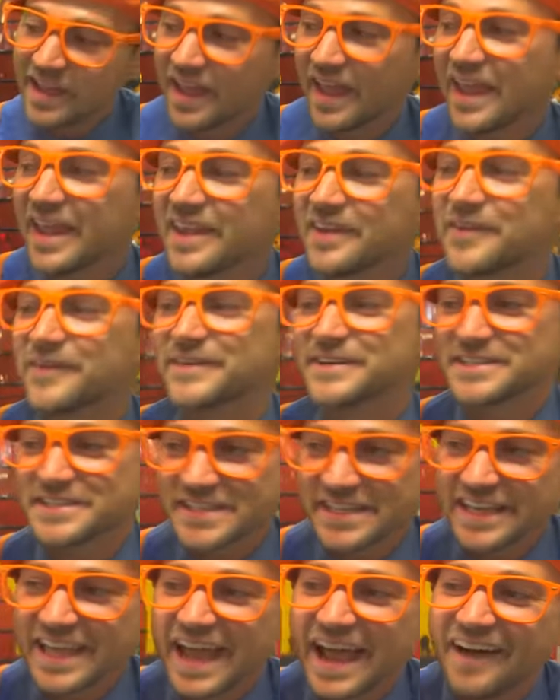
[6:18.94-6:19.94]
Hey,
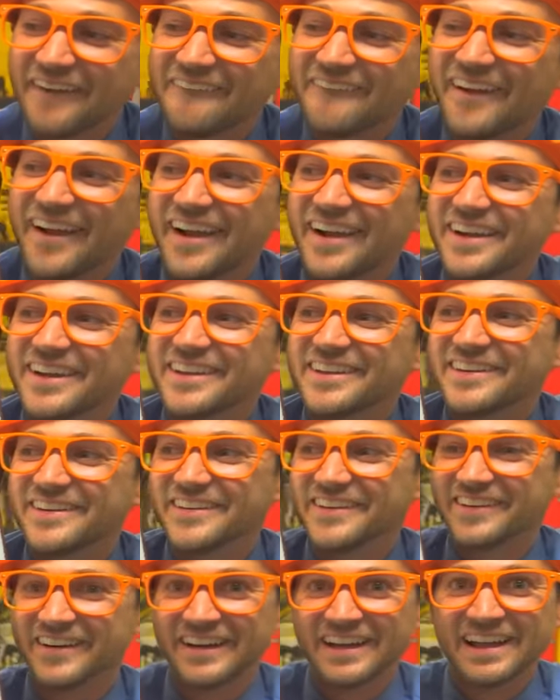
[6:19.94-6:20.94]
horsey, how are
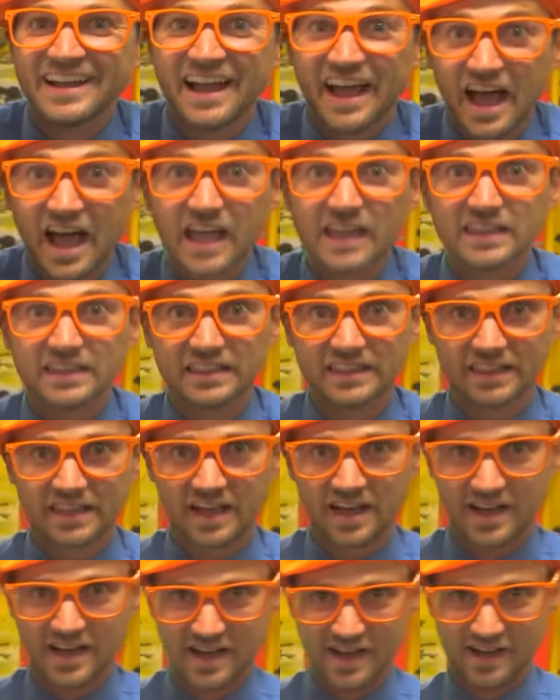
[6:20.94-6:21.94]
you? I
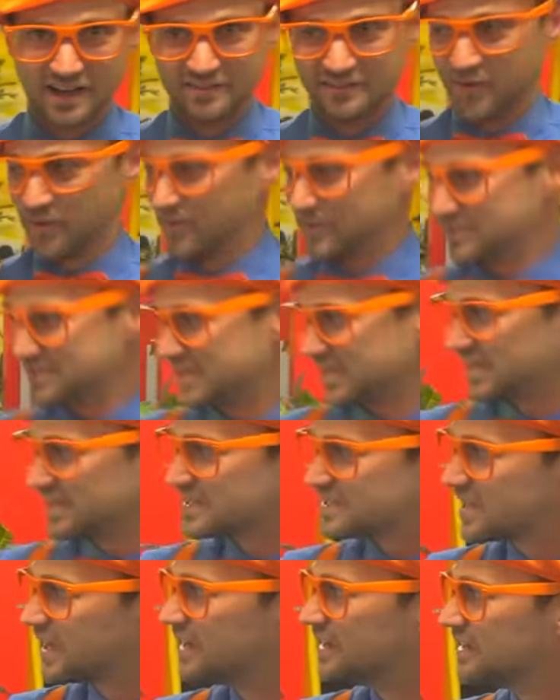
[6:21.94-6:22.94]
love horses.